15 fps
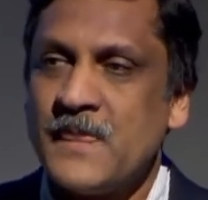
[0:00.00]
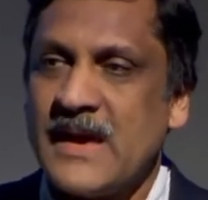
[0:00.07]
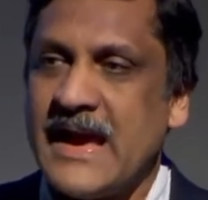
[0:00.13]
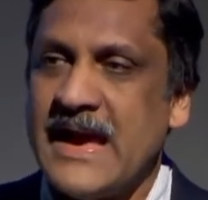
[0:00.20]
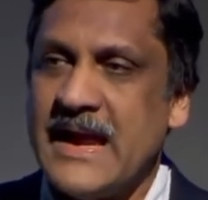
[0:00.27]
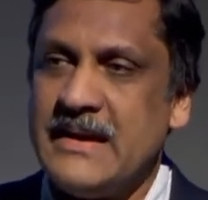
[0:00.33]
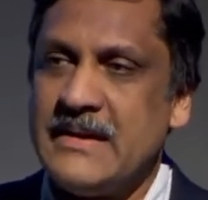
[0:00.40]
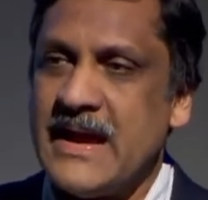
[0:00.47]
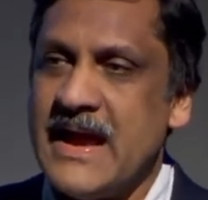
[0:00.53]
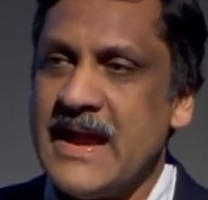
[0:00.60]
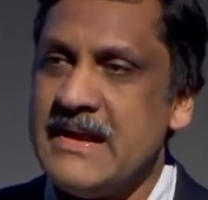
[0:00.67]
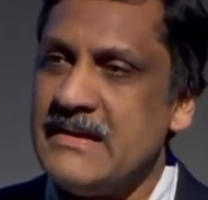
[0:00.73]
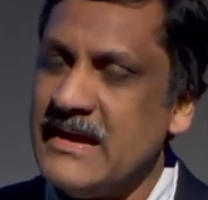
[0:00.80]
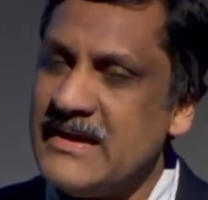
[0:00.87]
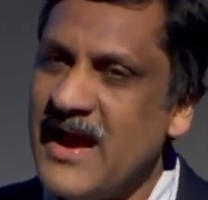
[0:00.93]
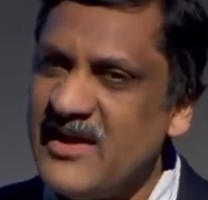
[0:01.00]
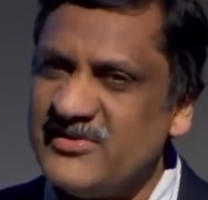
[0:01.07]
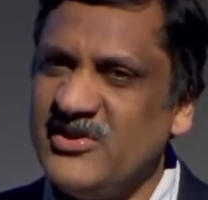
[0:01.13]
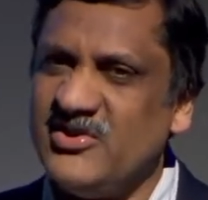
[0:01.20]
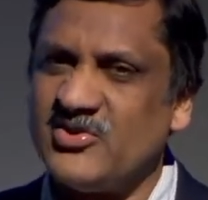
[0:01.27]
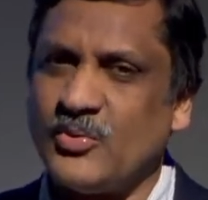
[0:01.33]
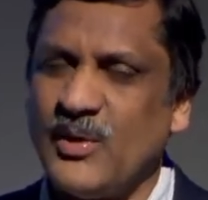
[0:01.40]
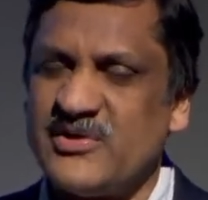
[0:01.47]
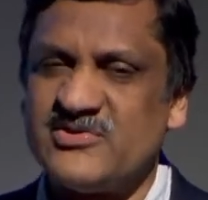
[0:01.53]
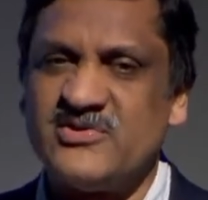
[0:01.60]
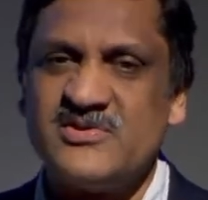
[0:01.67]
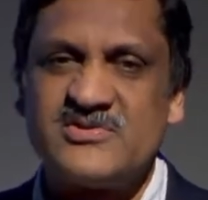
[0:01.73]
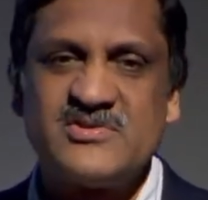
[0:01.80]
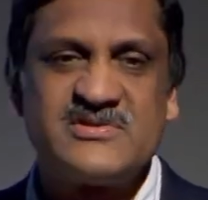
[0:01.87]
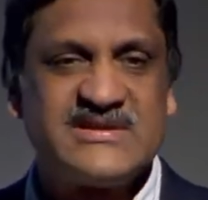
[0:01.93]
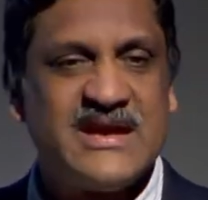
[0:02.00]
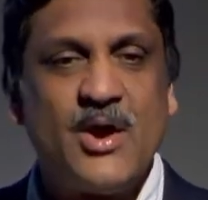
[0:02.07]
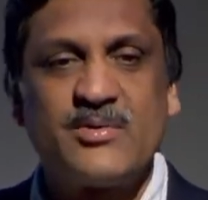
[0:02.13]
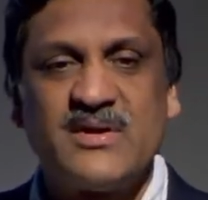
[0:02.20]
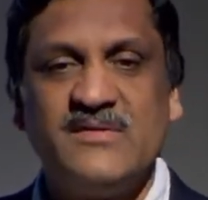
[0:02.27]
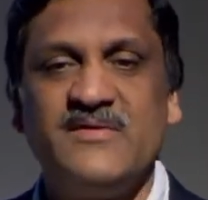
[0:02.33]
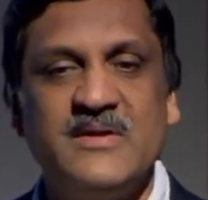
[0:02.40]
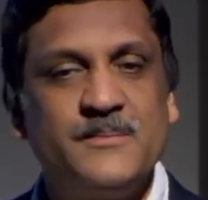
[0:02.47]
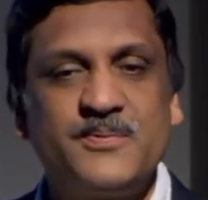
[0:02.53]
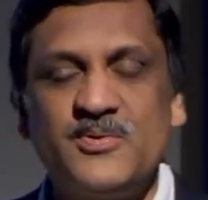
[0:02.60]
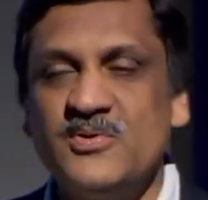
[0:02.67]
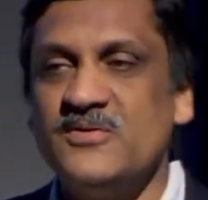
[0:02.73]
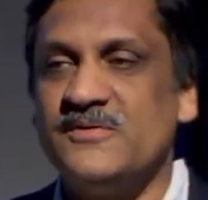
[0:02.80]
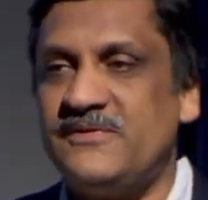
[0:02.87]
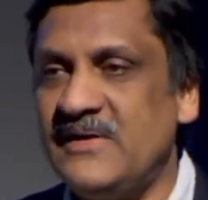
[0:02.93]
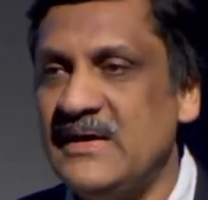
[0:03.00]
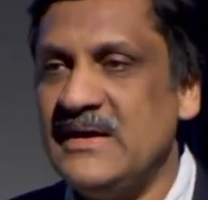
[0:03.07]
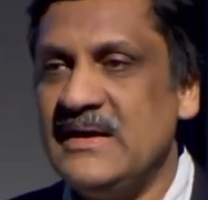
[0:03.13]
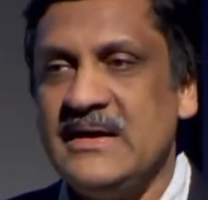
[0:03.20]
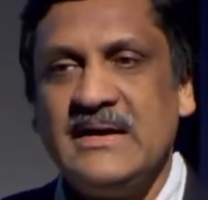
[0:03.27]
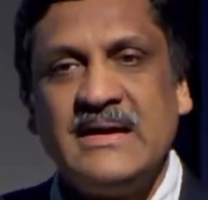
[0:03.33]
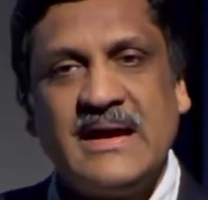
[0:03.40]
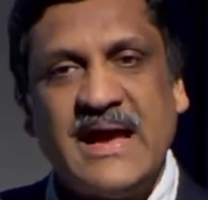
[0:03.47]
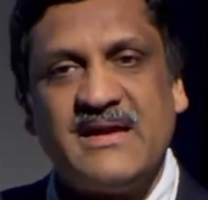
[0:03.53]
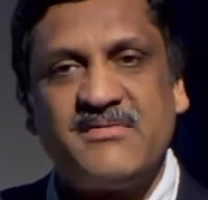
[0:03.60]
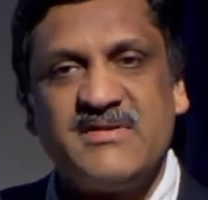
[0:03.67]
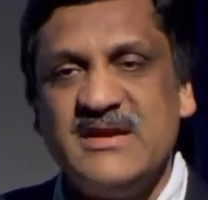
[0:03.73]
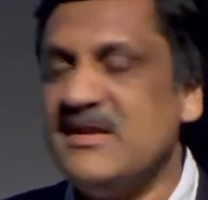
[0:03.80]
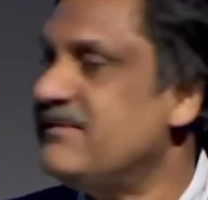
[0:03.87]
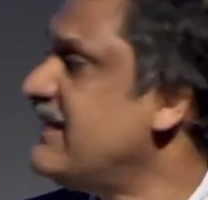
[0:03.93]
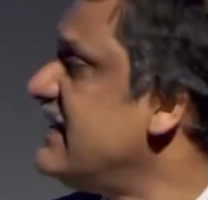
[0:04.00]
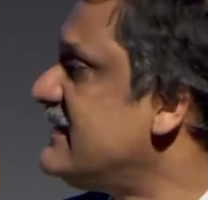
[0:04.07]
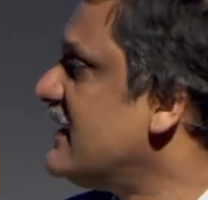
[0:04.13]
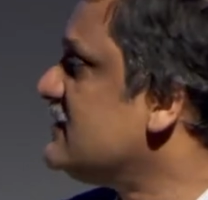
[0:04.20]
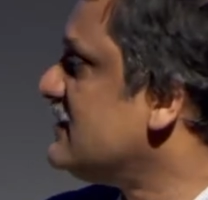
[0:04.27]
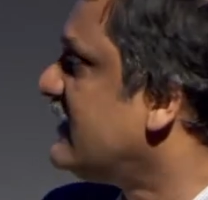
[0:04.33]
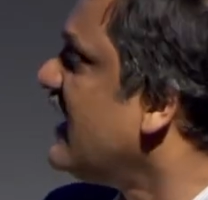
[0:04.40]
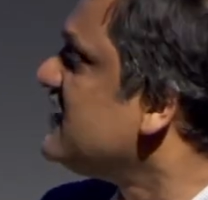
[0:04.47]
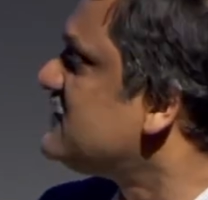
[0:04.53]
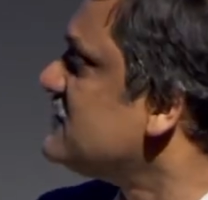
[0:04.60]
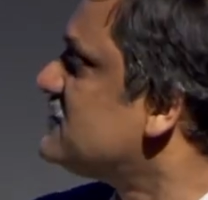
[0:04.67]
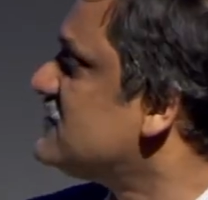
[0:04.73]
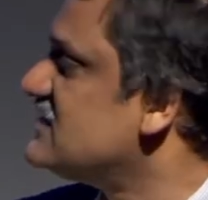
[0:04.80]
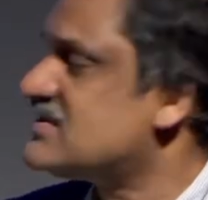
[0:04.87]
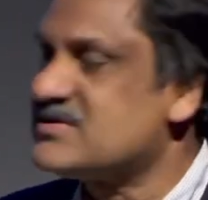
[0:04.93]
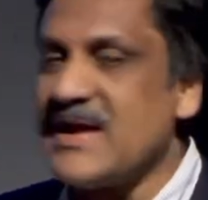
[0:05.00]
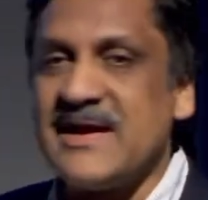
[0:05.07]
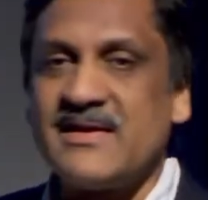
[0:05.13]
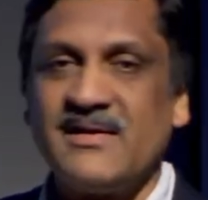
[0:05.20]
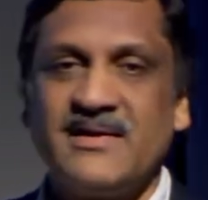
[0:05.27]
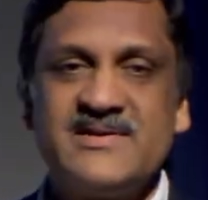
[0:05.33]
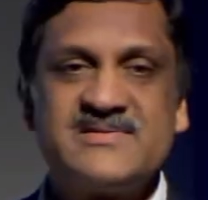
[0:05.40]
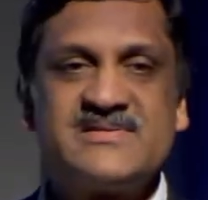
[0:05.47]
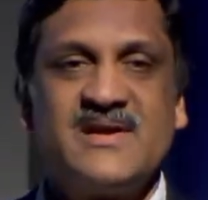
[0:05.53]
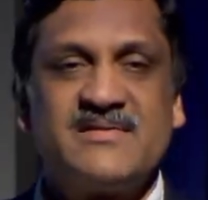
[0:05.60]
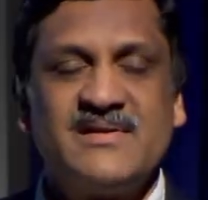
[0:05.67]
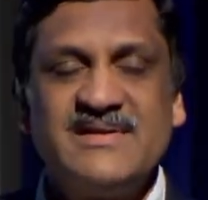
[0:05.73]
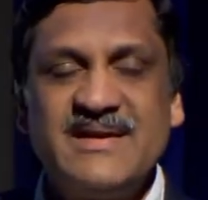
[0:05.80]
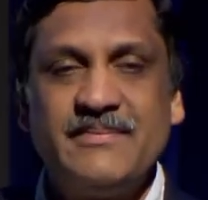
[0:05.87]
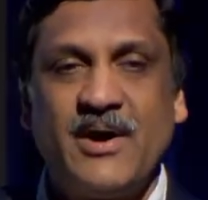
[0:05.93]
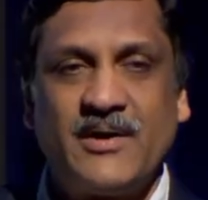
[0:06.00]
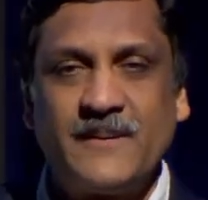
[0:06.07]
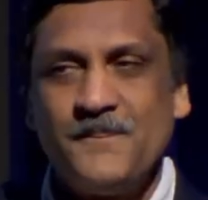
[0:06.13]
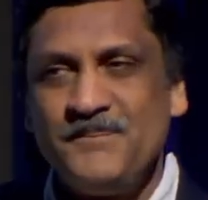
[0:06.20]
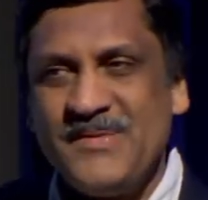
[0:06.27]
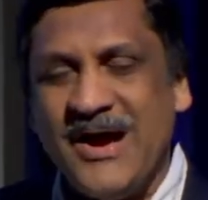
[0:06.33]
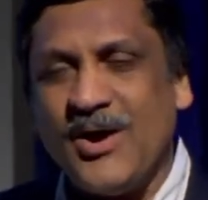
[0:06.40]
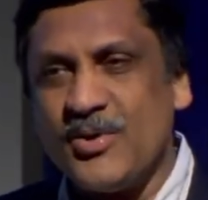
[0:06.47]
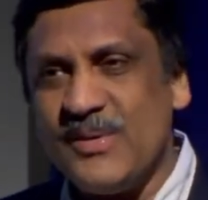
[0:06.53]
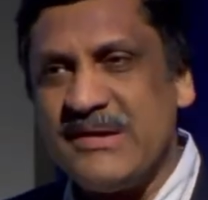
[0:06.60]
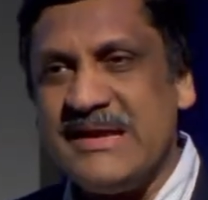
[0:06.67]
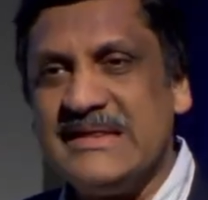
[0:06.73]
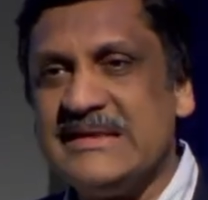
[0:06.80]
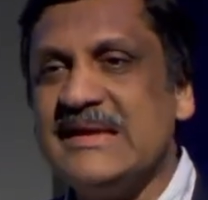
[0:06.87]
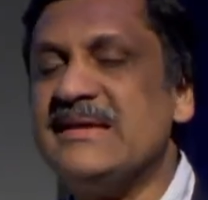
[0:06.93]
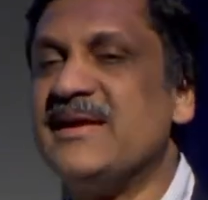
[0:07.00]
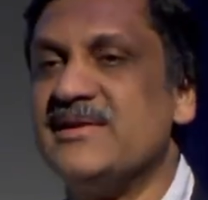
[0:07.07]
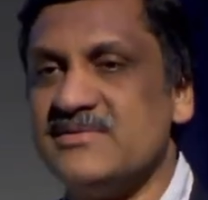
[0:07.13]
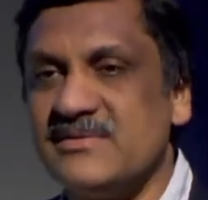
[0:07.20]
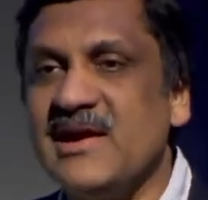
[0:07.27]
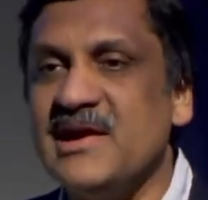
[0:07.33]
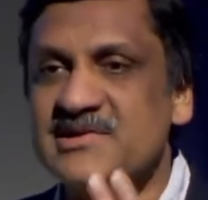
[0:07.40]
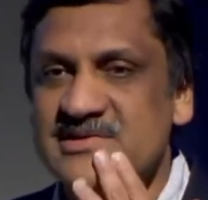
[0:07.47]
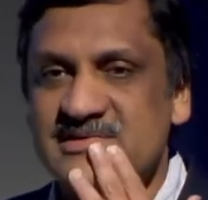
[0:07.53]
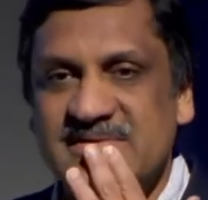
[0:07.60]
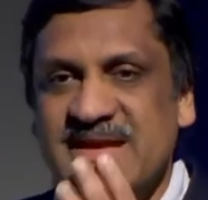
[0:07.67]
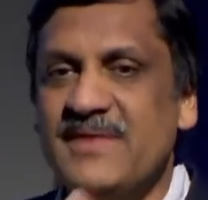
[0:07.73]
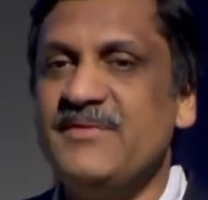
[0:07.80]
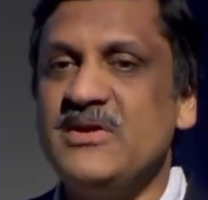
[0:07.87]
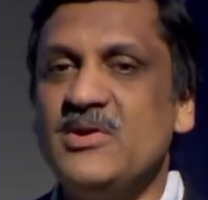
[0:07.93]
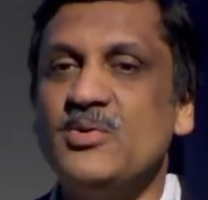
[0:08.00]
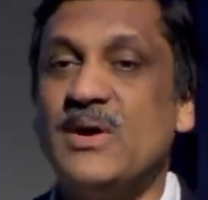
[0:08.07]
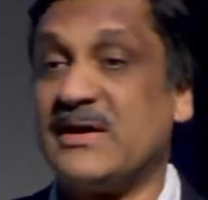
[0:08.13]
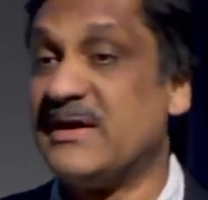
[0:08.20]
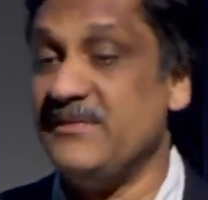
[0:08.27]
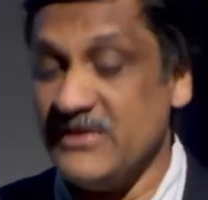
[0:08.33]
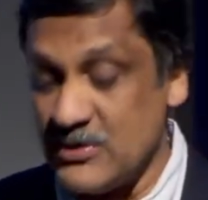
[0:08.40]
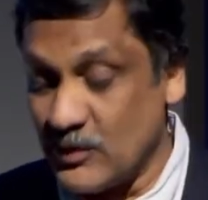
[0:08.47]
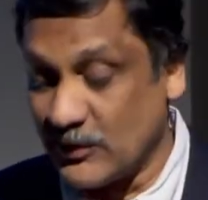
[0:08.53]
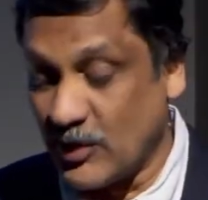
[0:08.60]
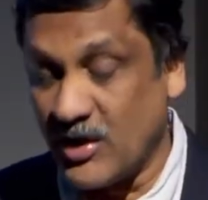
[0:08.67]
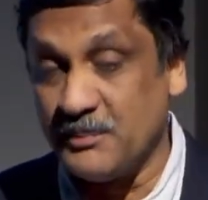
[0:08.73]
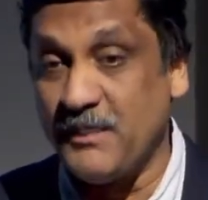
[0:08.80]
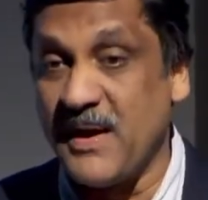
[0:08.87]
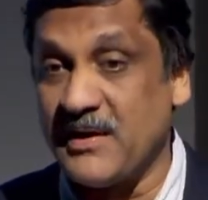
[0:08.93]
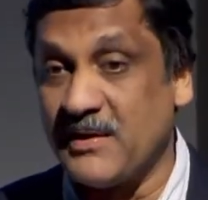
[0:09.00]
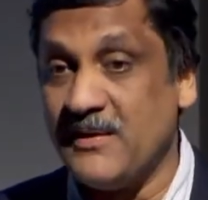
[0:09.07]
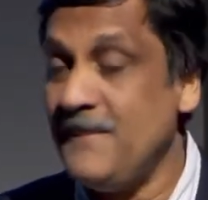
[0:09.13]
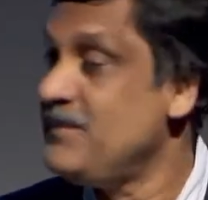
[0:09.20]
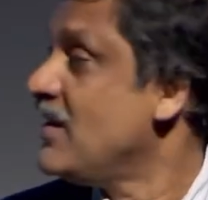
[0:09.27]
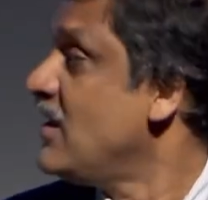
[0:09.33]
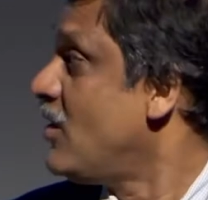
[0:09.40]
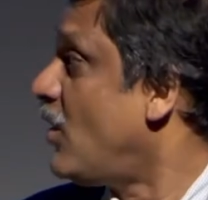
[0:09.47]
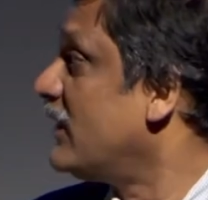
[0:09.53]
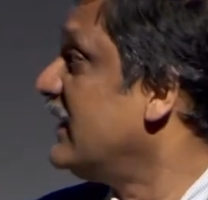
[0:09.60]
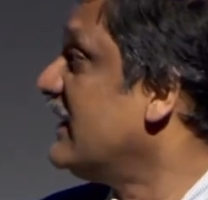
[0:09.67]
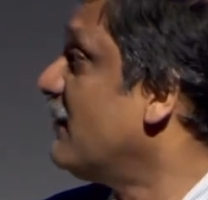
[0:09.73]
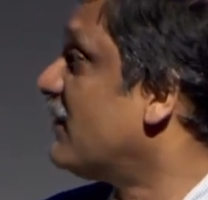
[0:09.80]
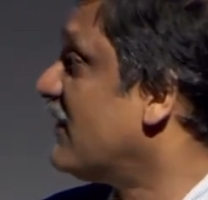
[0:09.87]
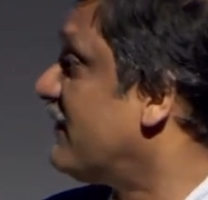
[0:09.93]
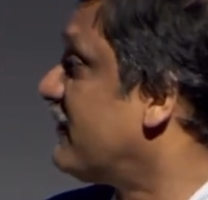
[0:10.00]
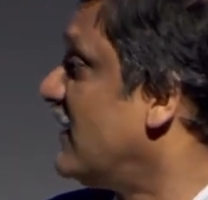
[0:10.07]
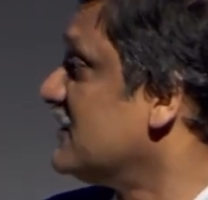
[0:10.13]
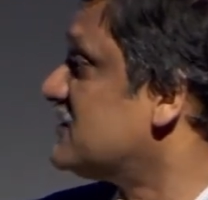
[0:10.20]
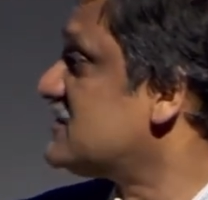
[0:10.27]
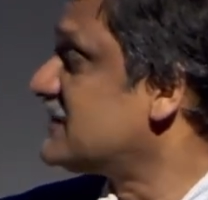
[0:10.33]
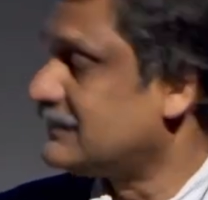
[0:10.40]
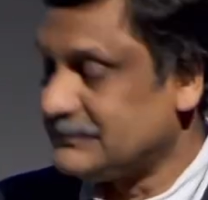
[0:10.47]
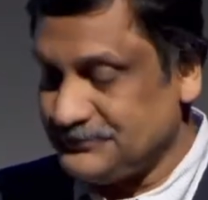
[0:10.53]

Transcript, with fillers: And it asks these questions to see how can we improve and reinvent education. So this title is really about how do we rethink education? Can we do a lot better on a number of fronts?